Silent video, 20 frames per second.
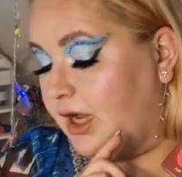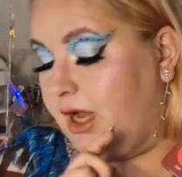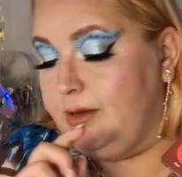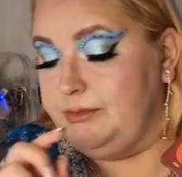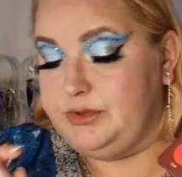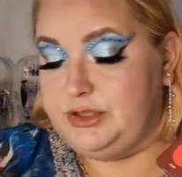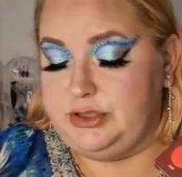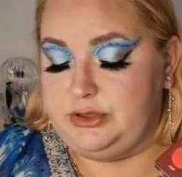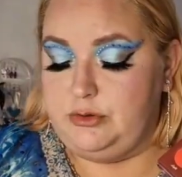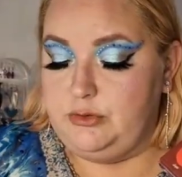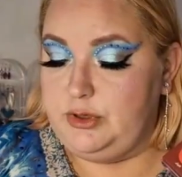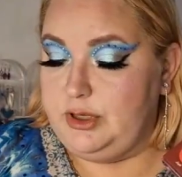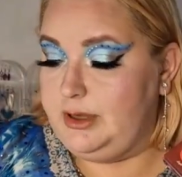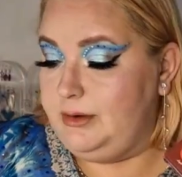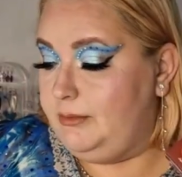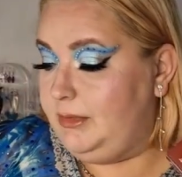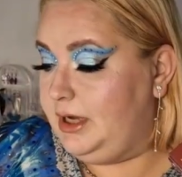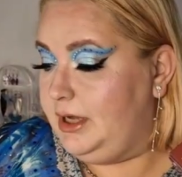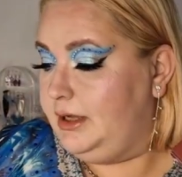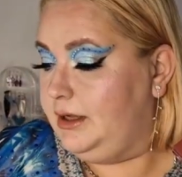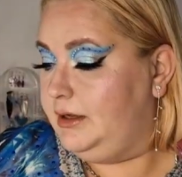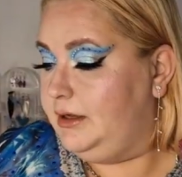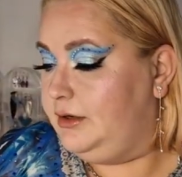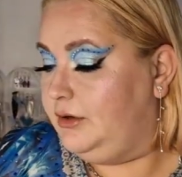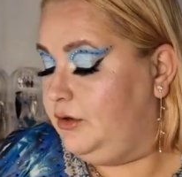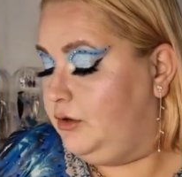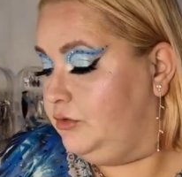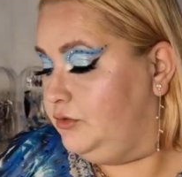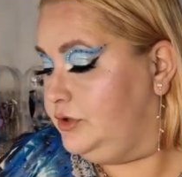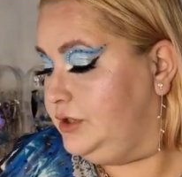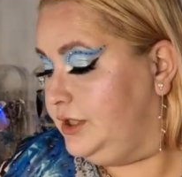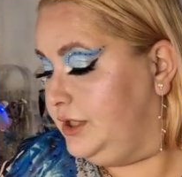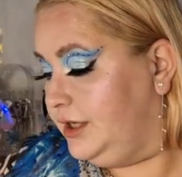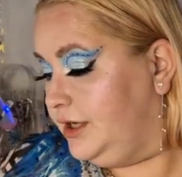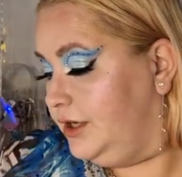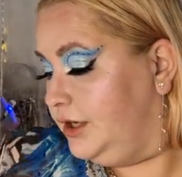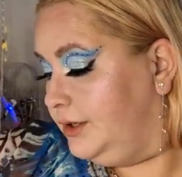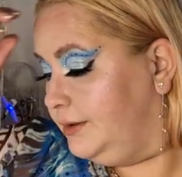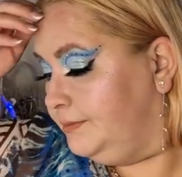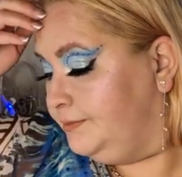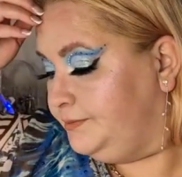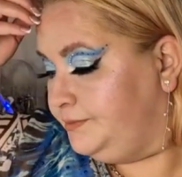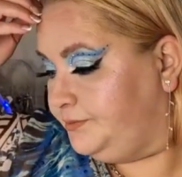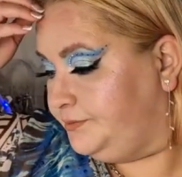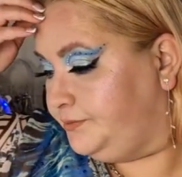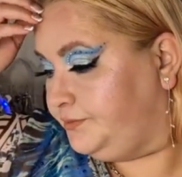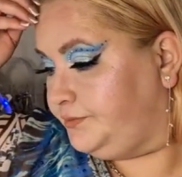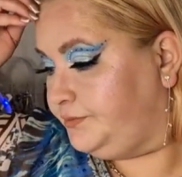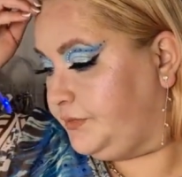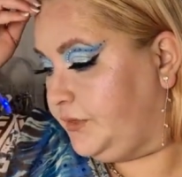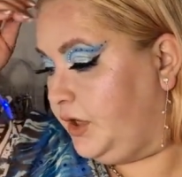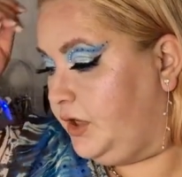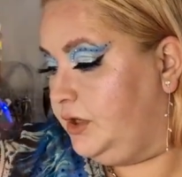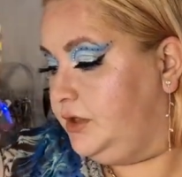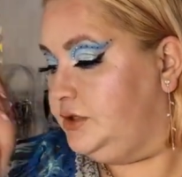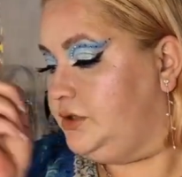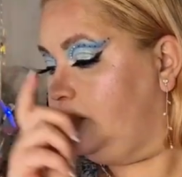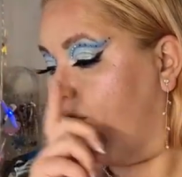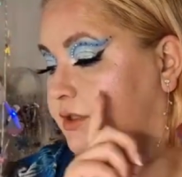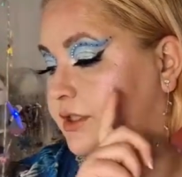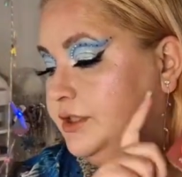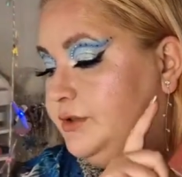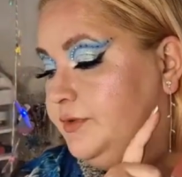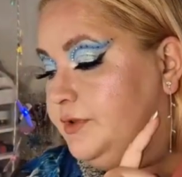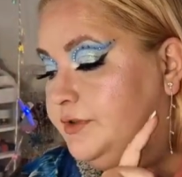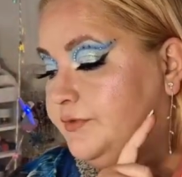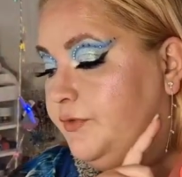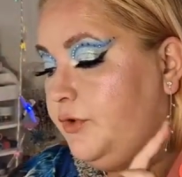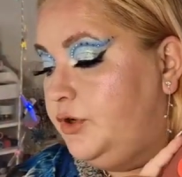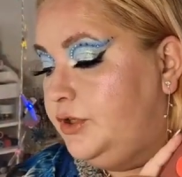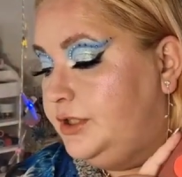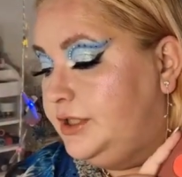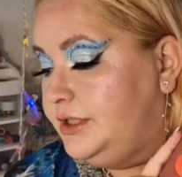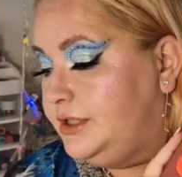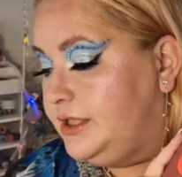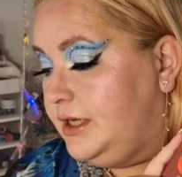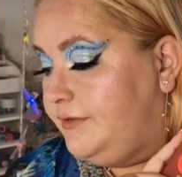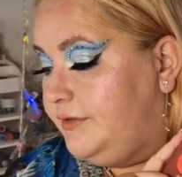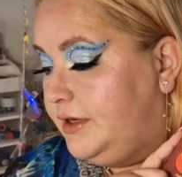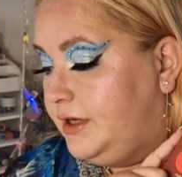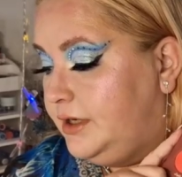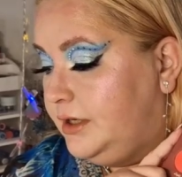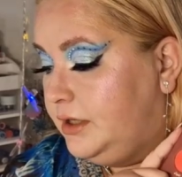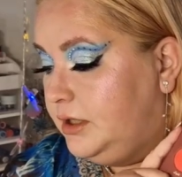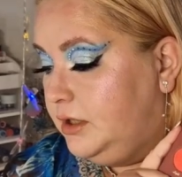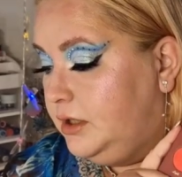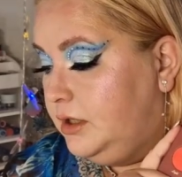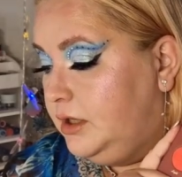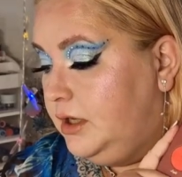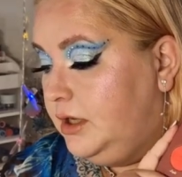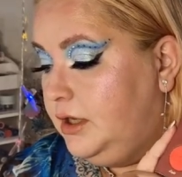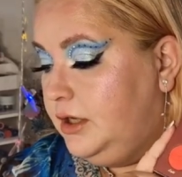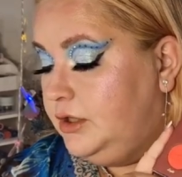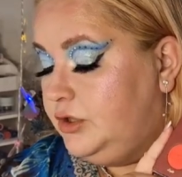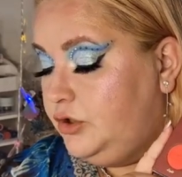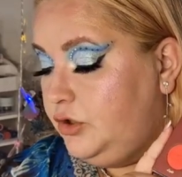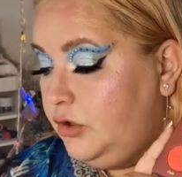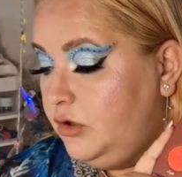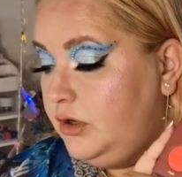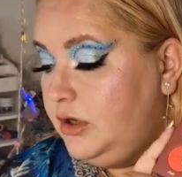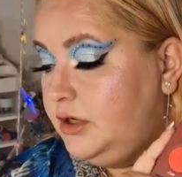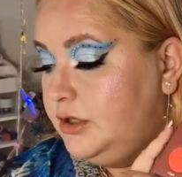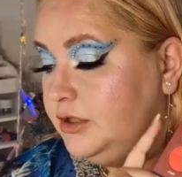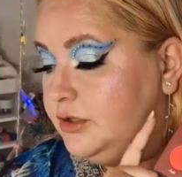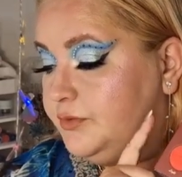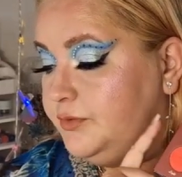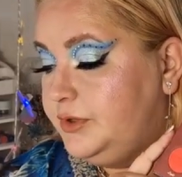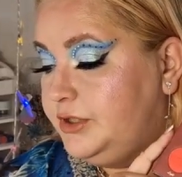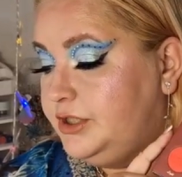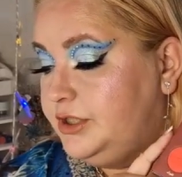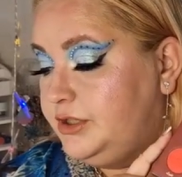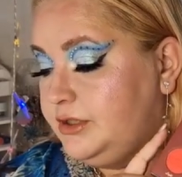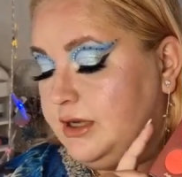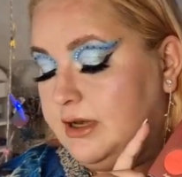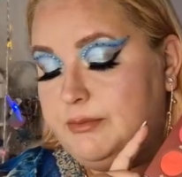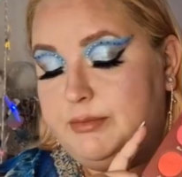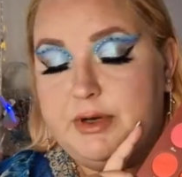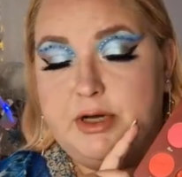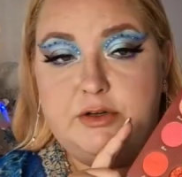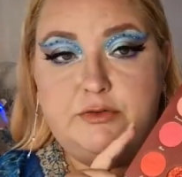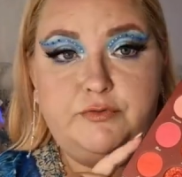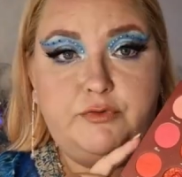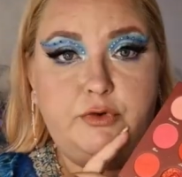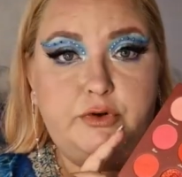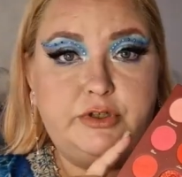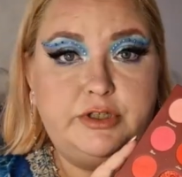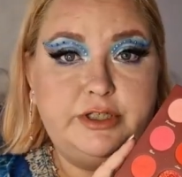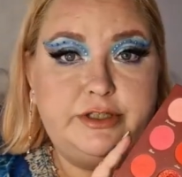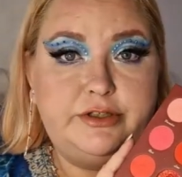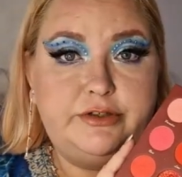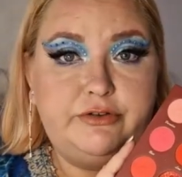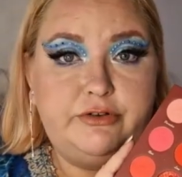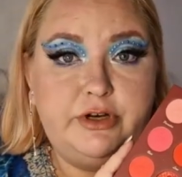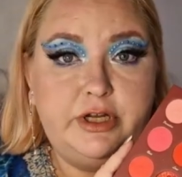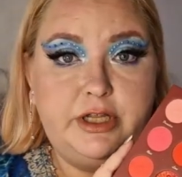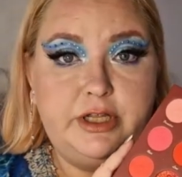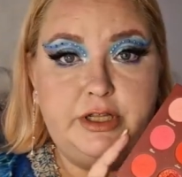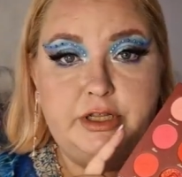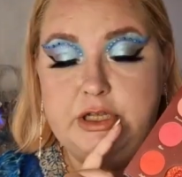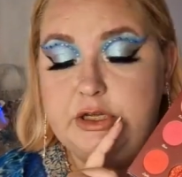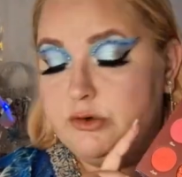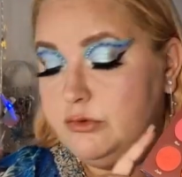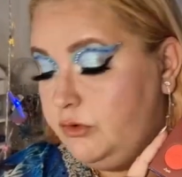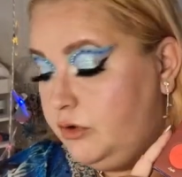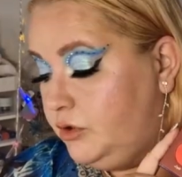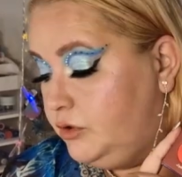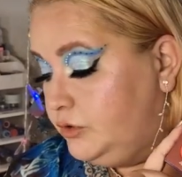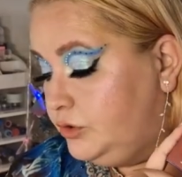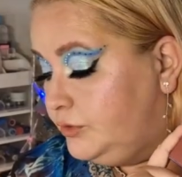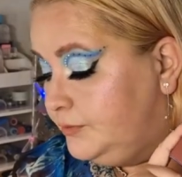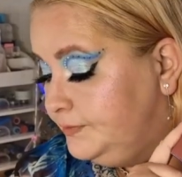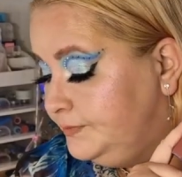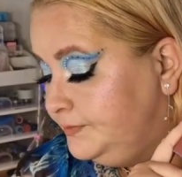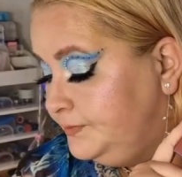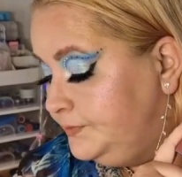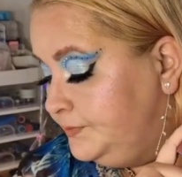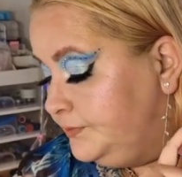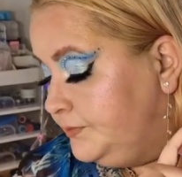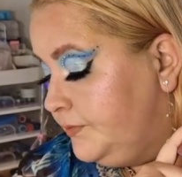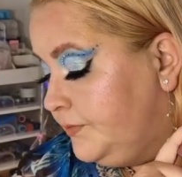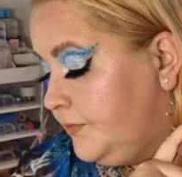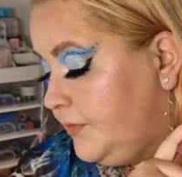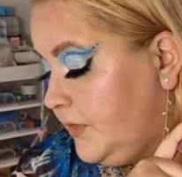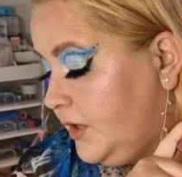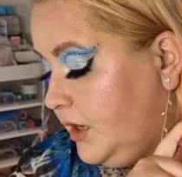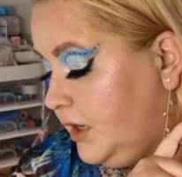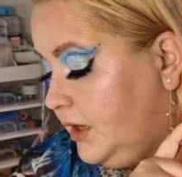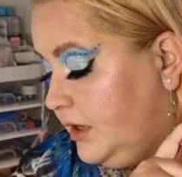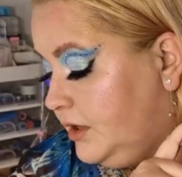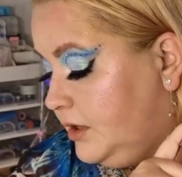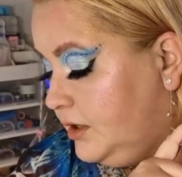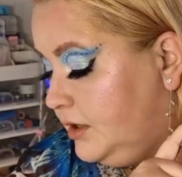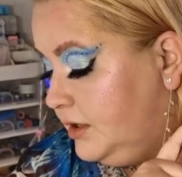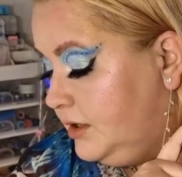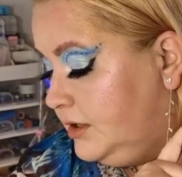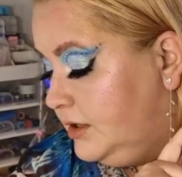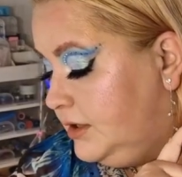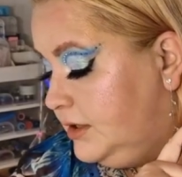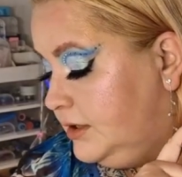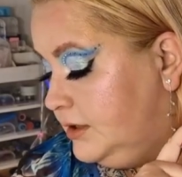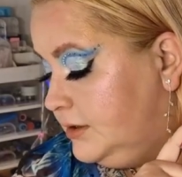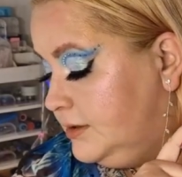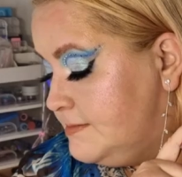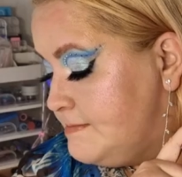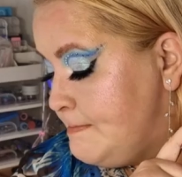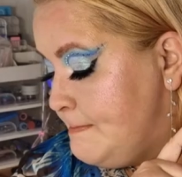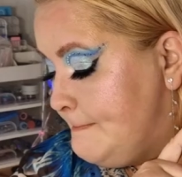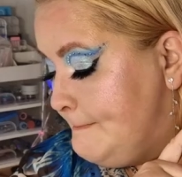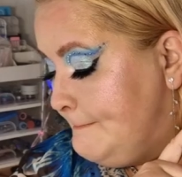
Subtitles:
I'm just looking at my notes in here. So this was $47, which is about 43 euros. And